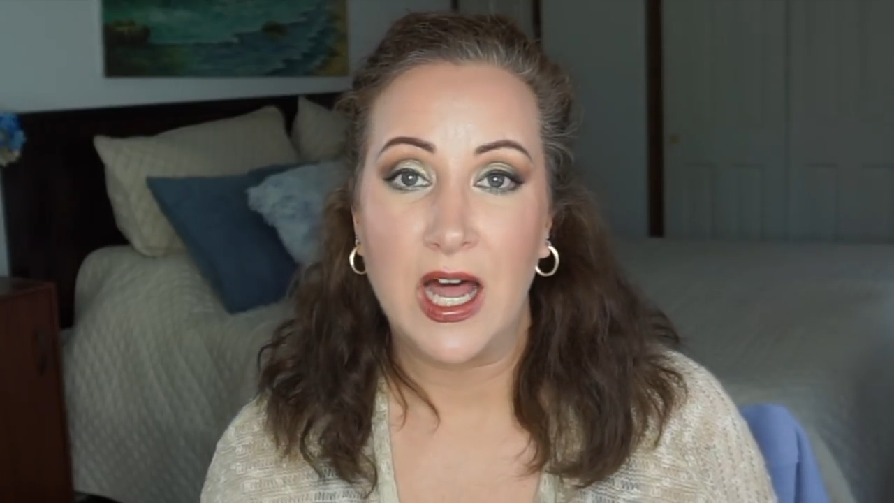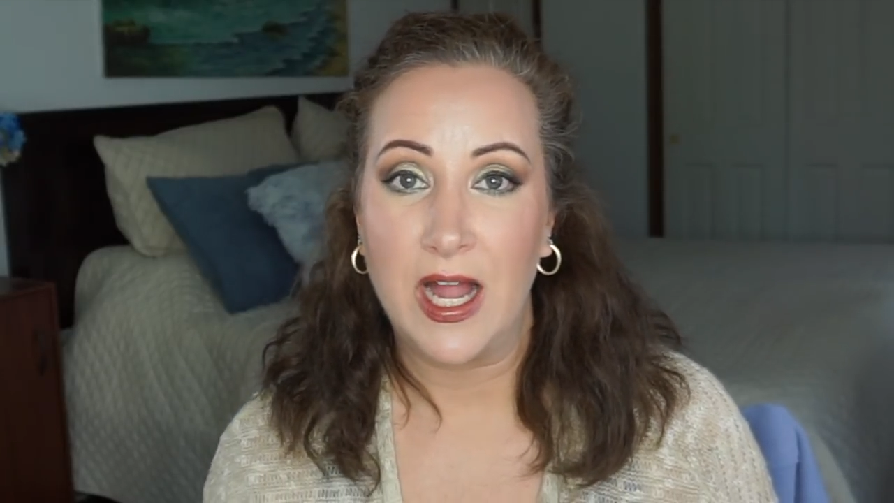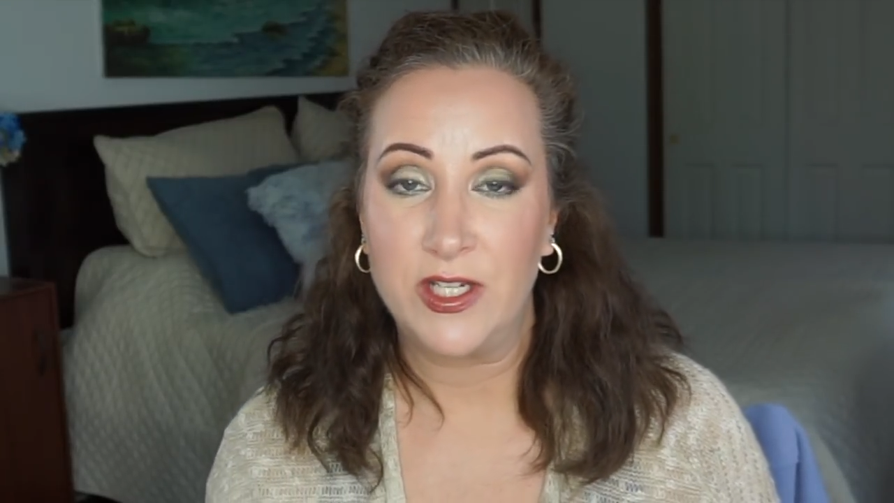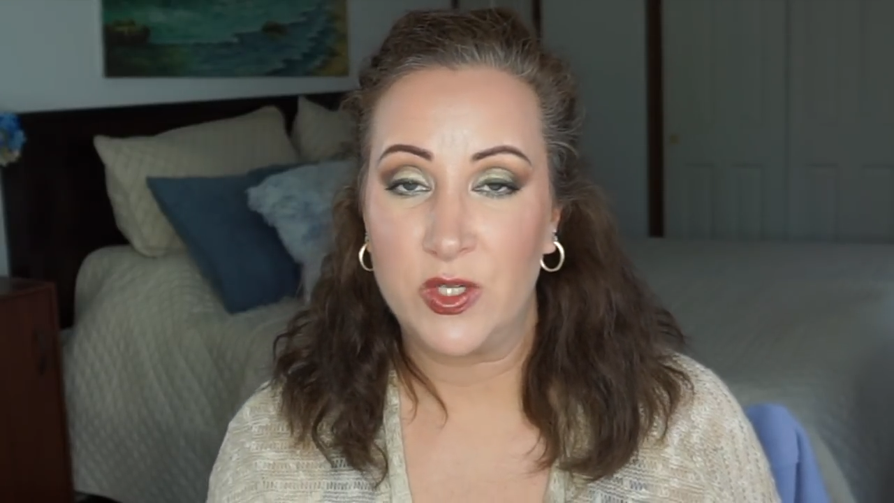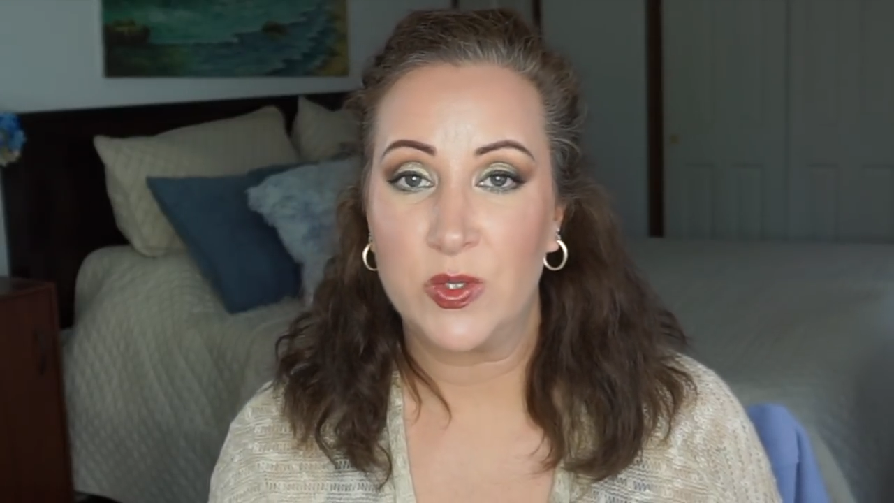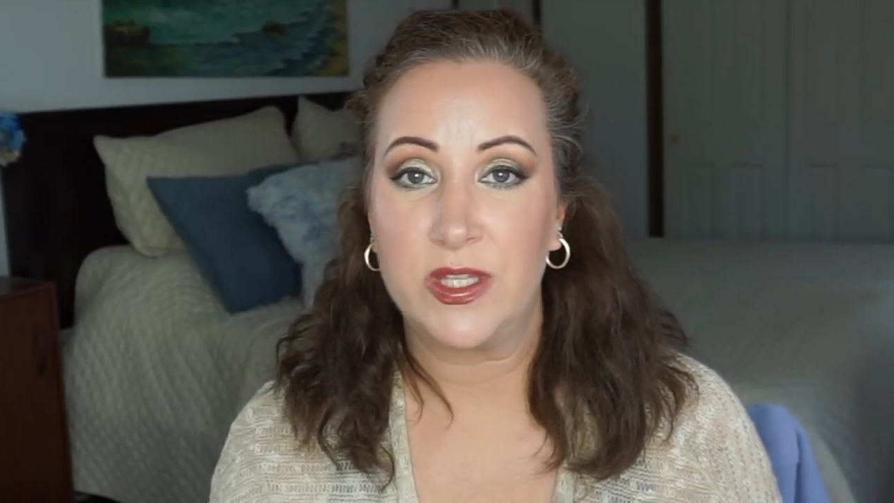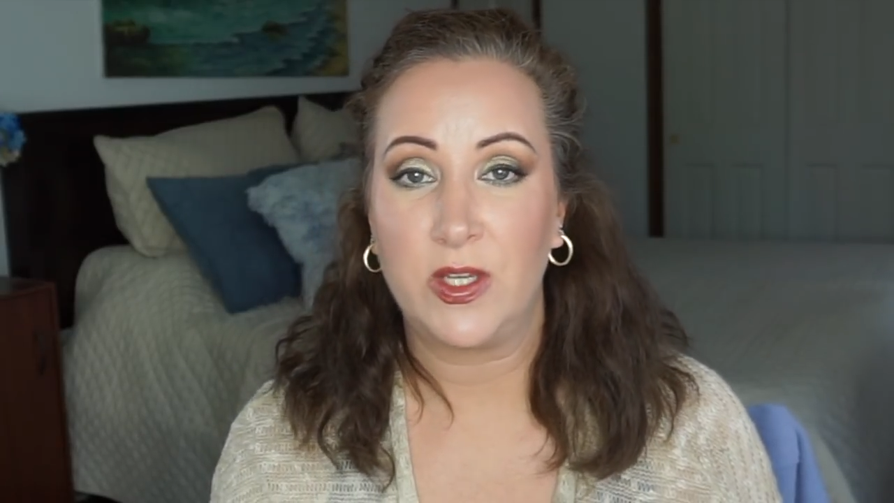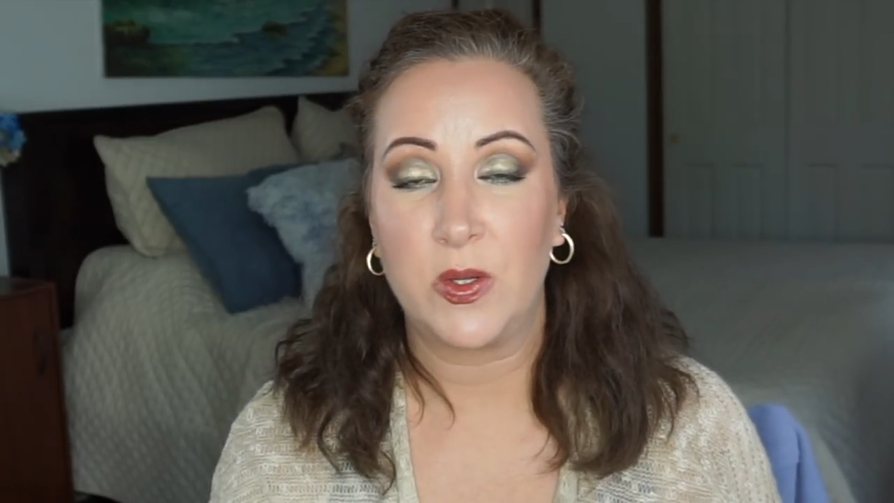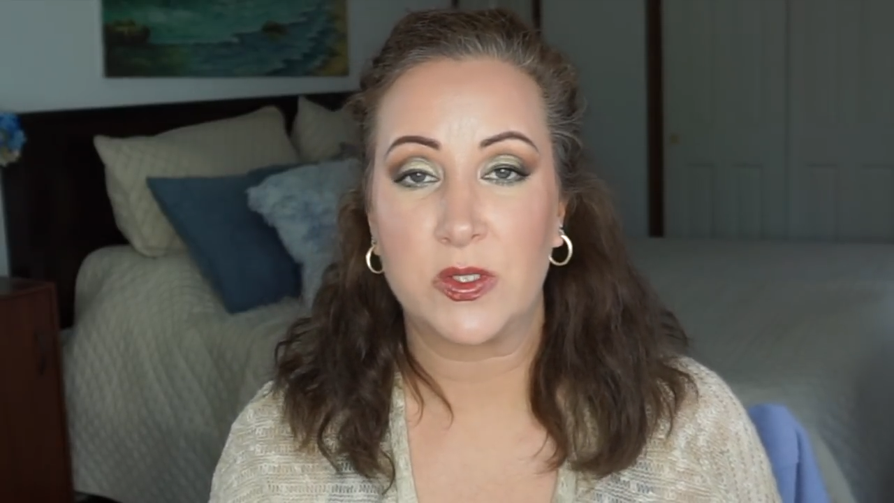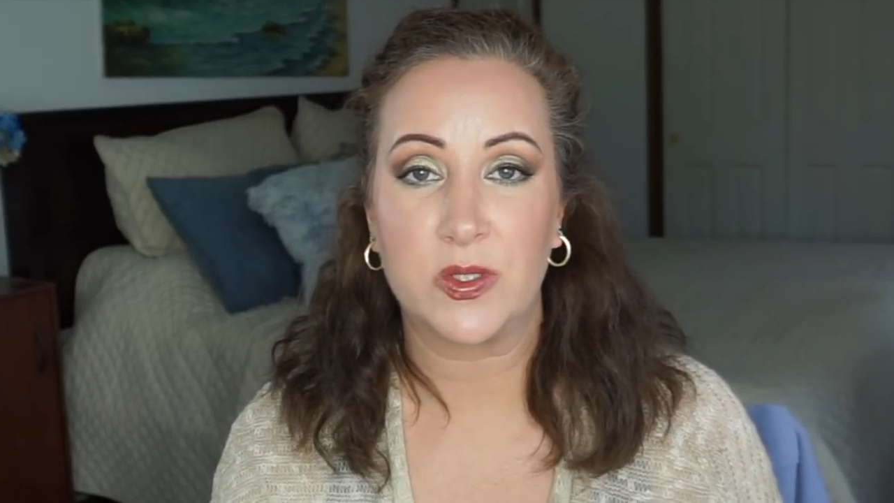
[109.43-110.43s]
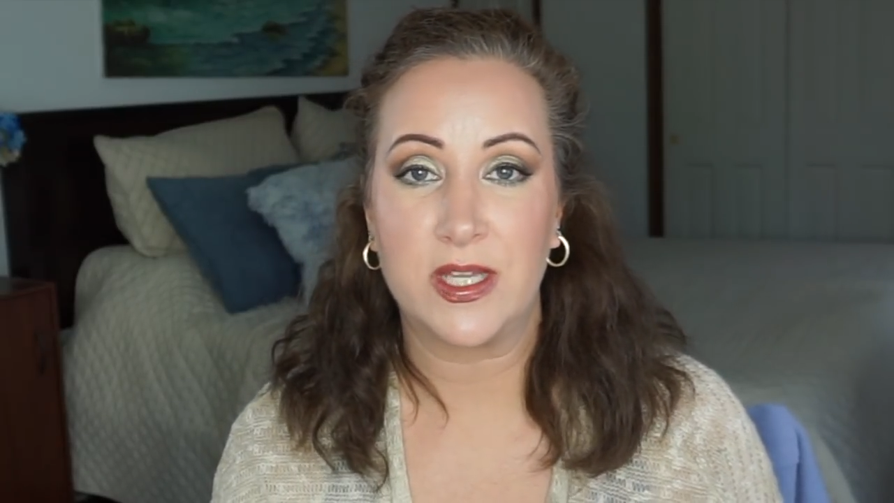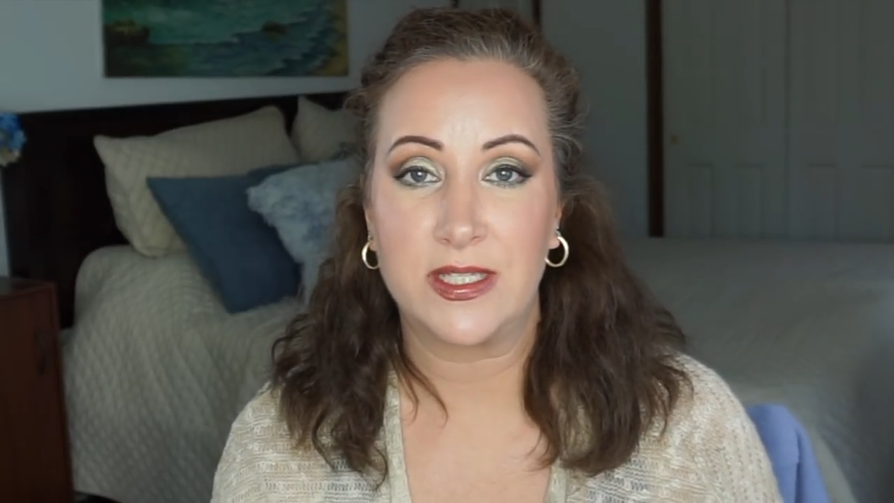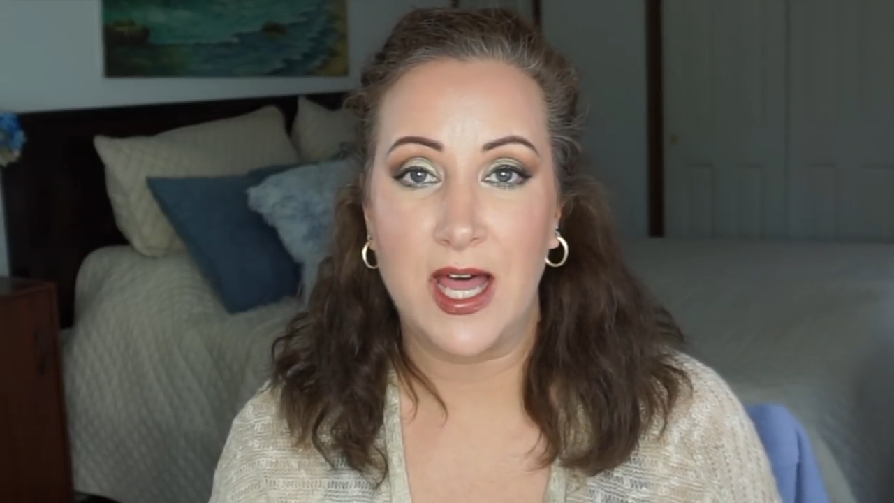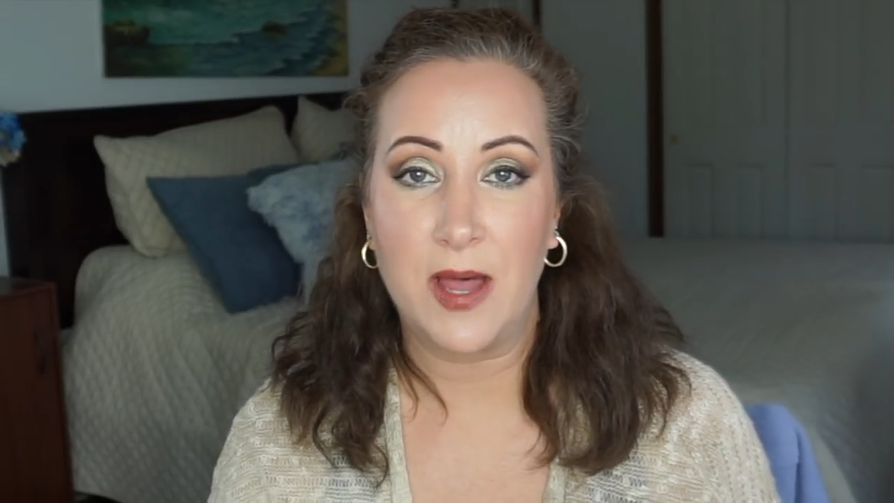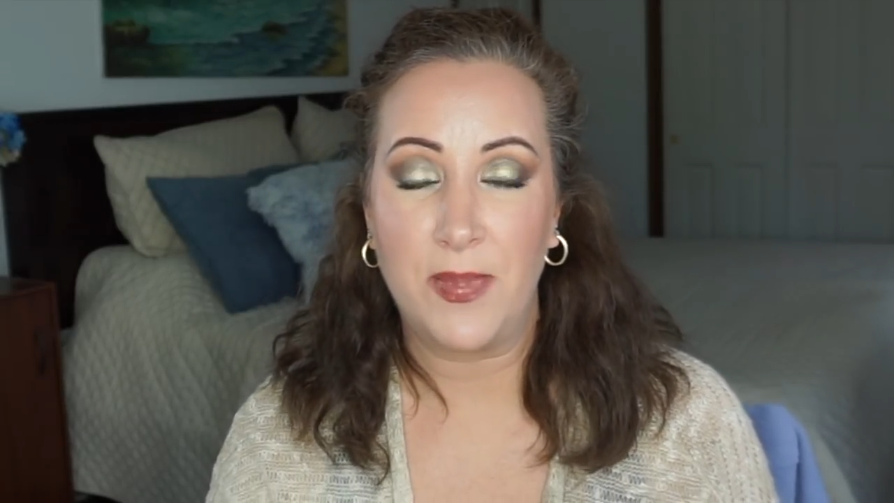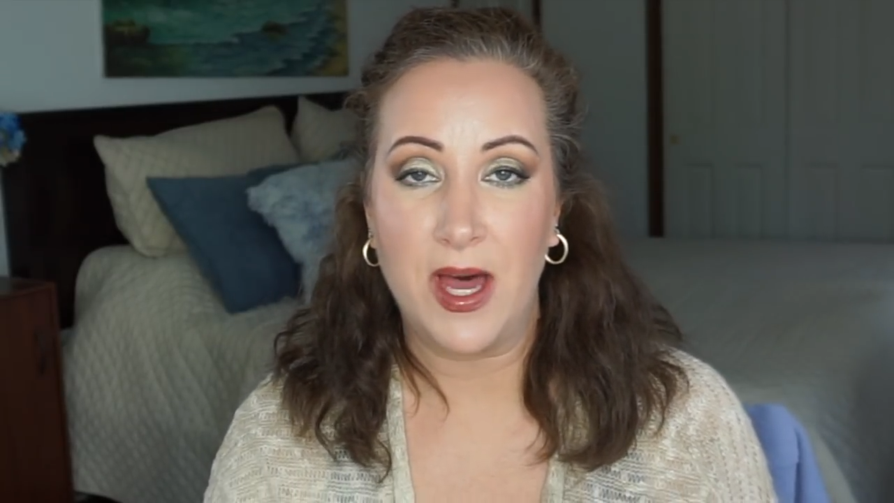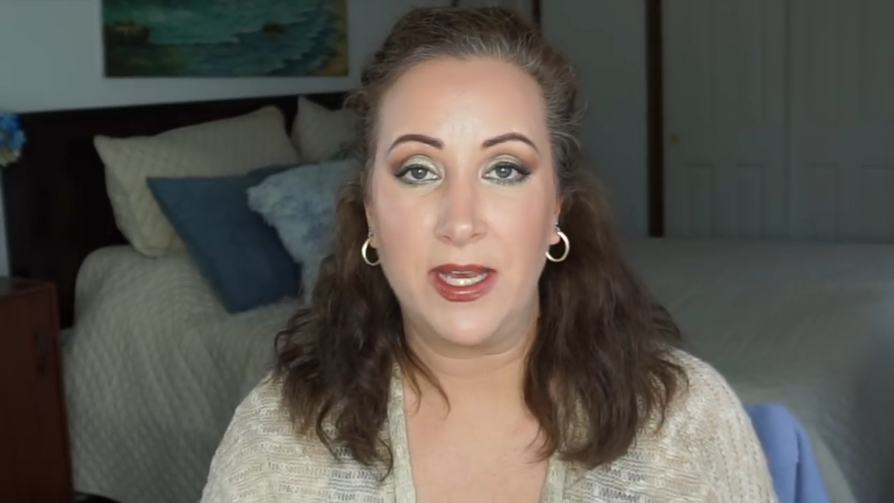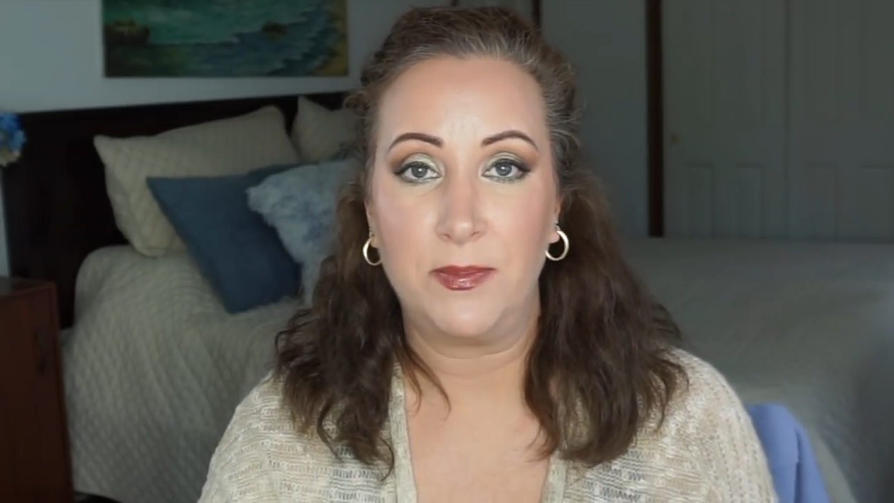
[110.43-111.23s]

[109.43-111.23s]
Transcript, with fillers: I chose the Coastal Scents Hot Pot